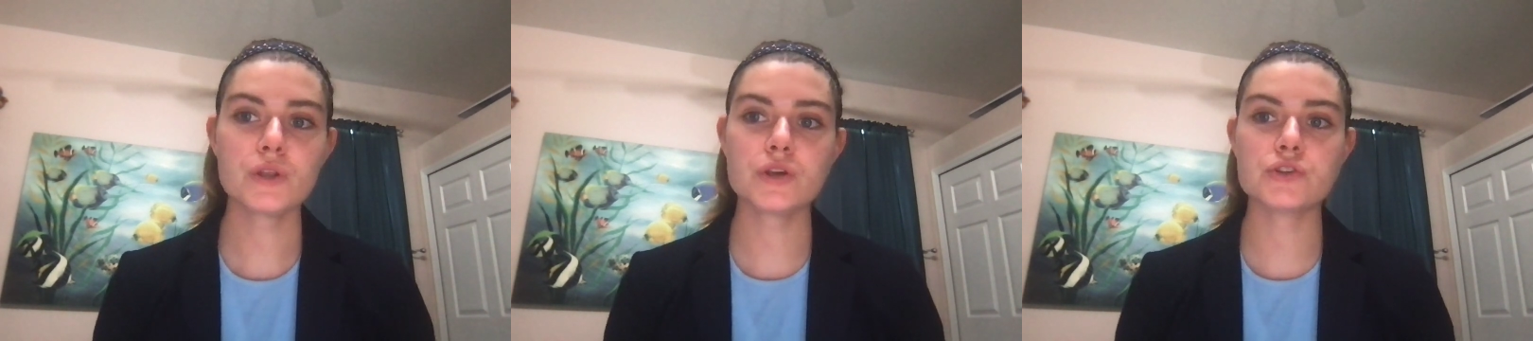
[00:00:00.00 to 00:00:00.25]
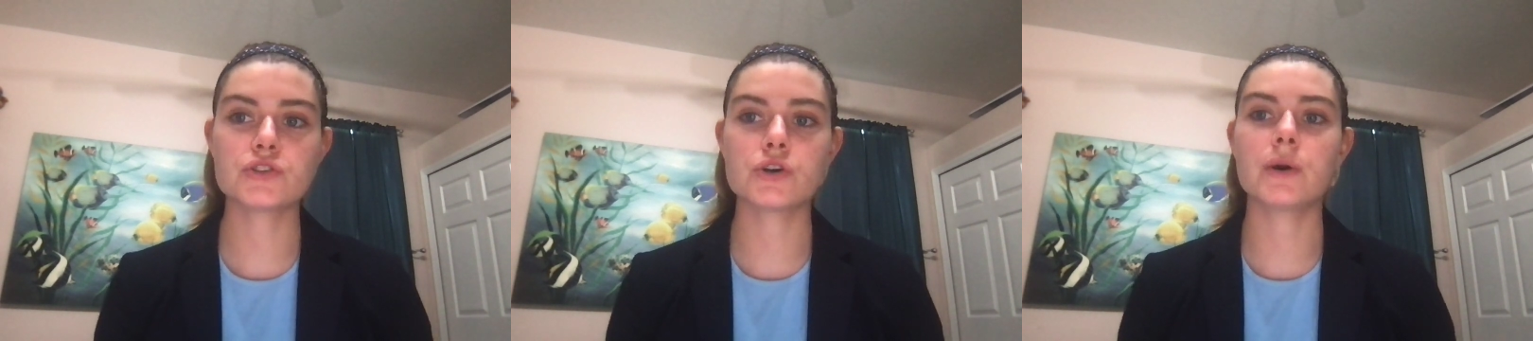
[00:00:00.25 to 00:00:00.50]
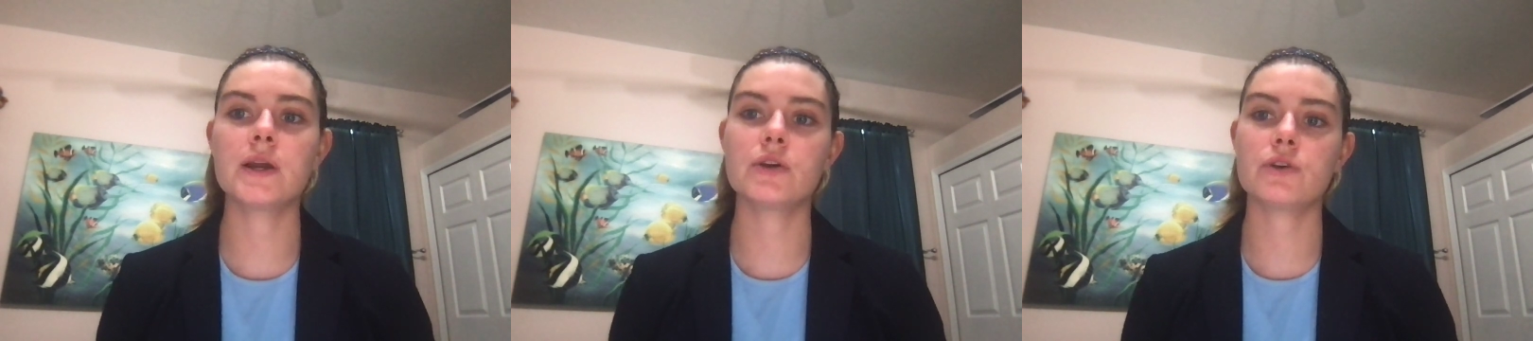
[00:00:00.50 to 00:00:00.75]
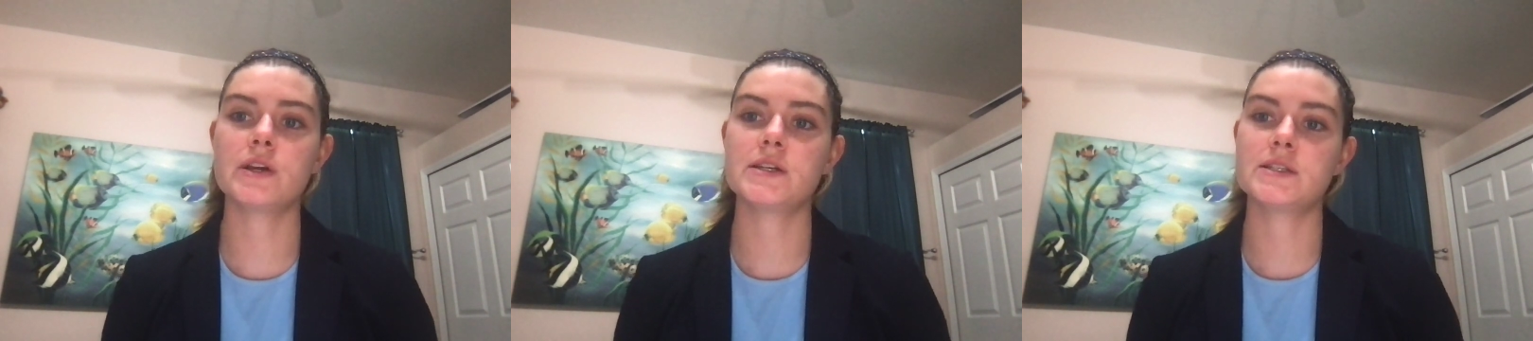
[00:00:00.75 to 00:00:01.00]
So,
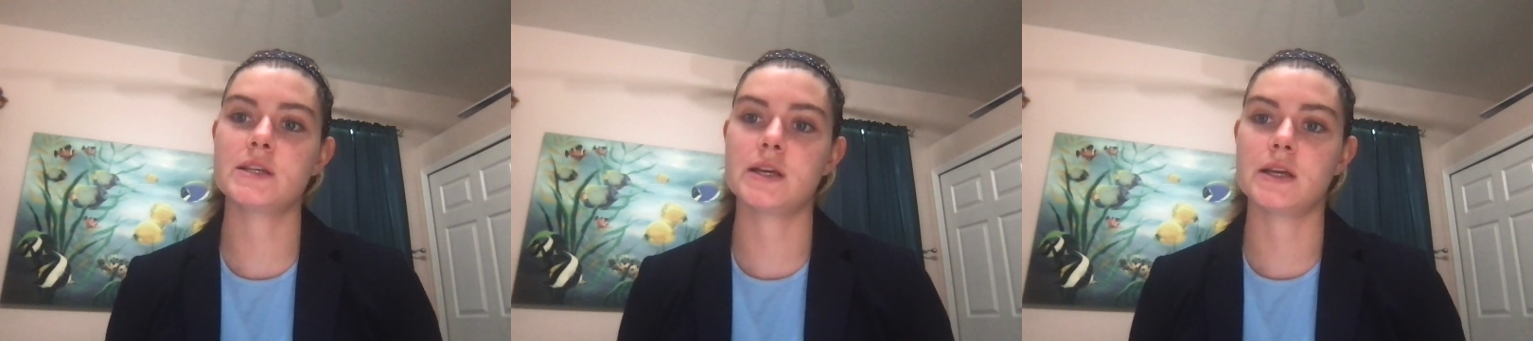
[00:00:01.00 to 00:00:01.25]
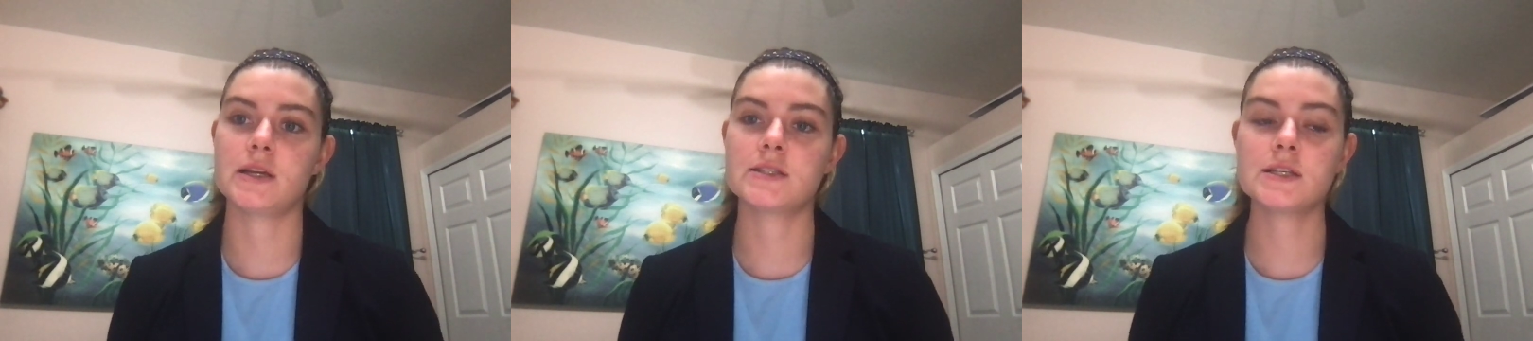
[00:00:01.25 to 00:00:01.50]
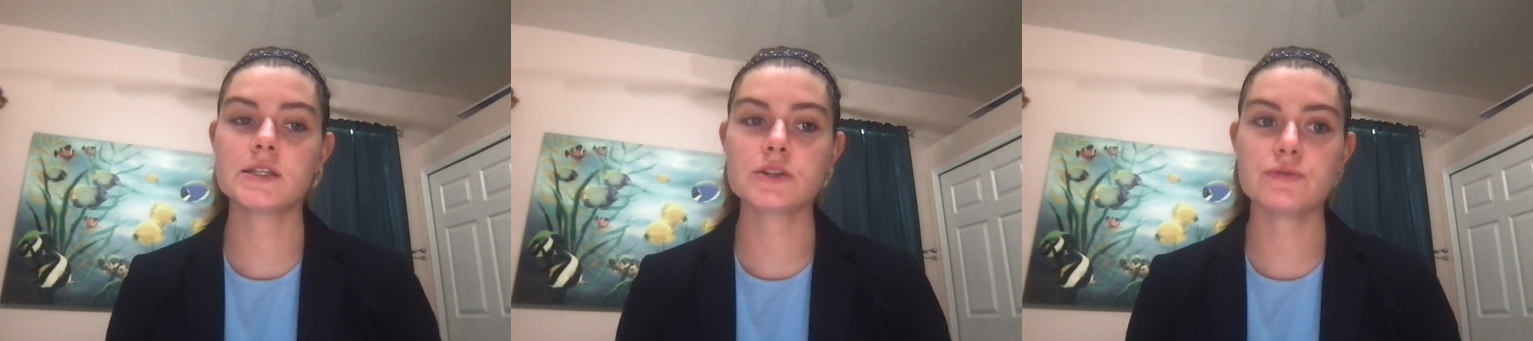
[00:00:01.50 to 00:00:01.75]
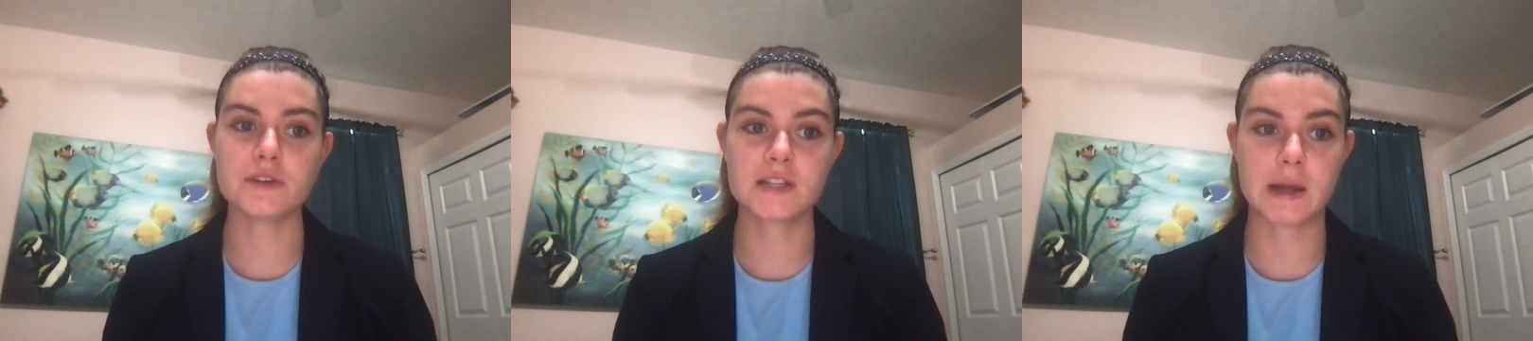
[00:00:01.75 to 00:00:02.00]
increasing sea
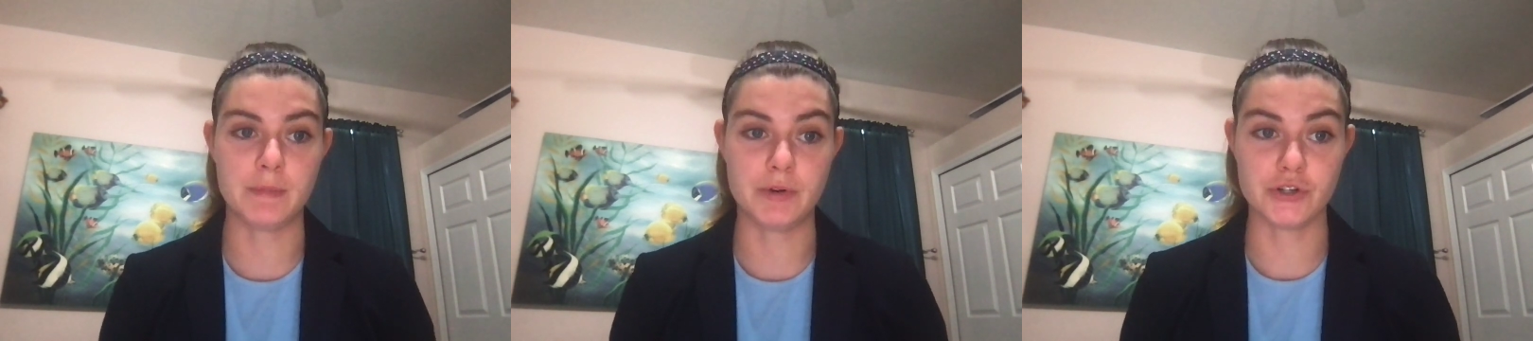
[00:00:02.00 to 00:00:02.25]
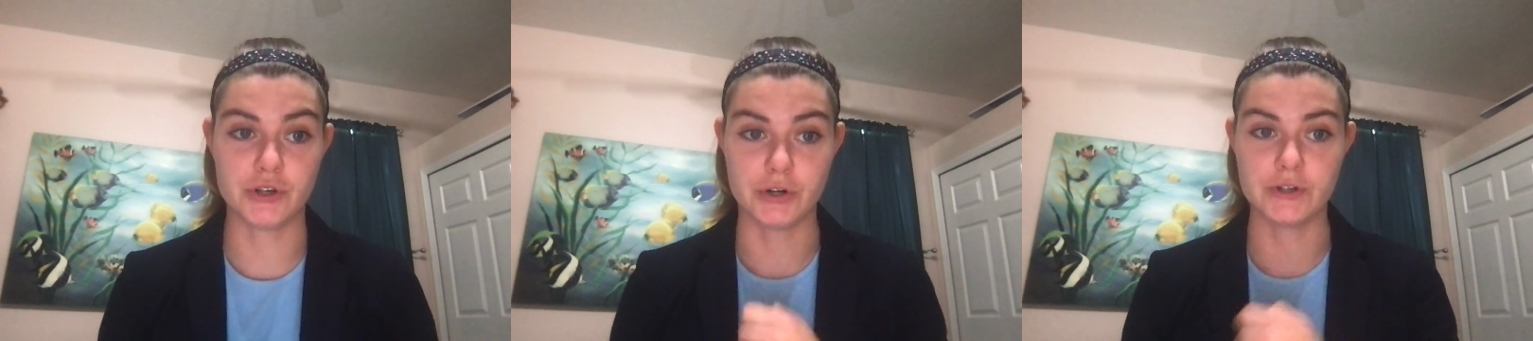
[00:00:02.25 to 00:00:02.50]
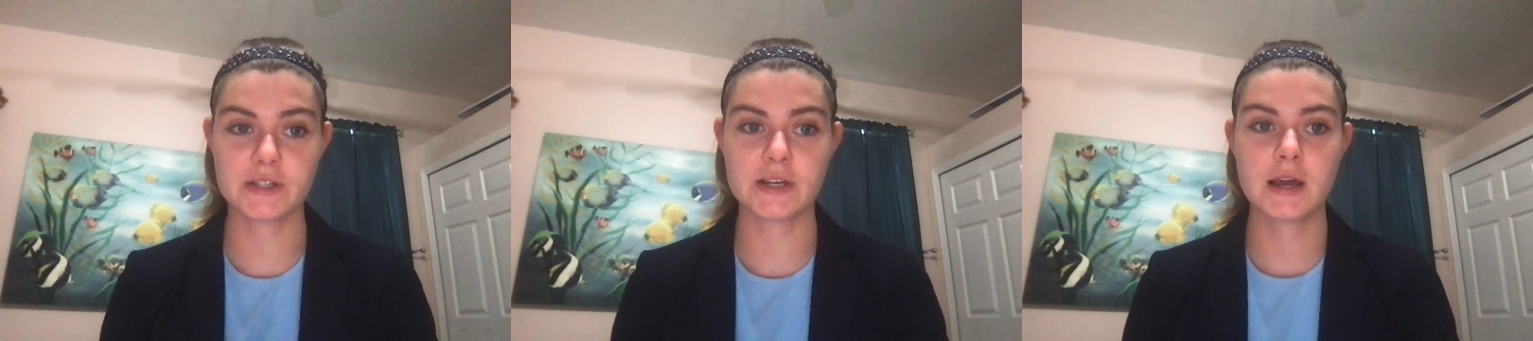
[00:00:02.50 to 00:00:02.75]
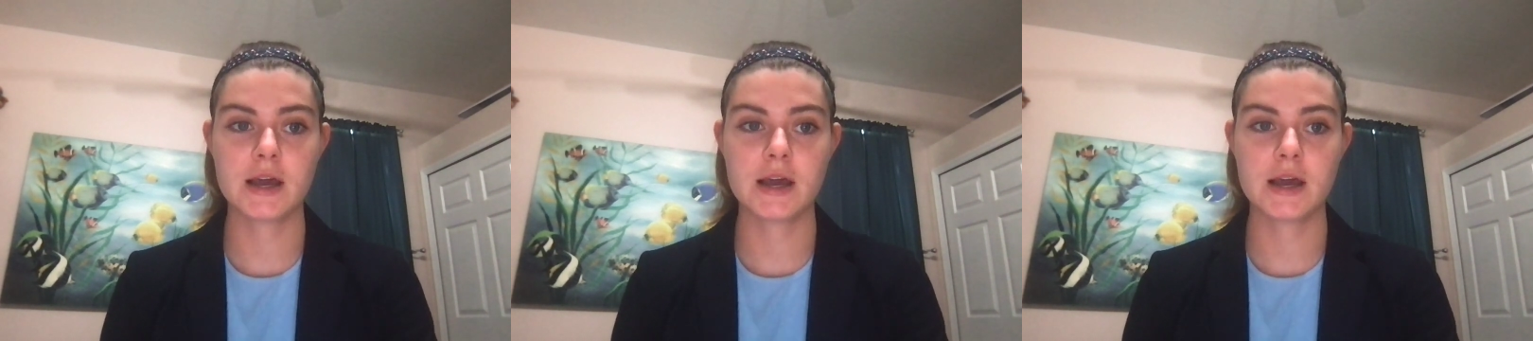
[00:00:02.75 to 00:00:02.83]
surface temperatures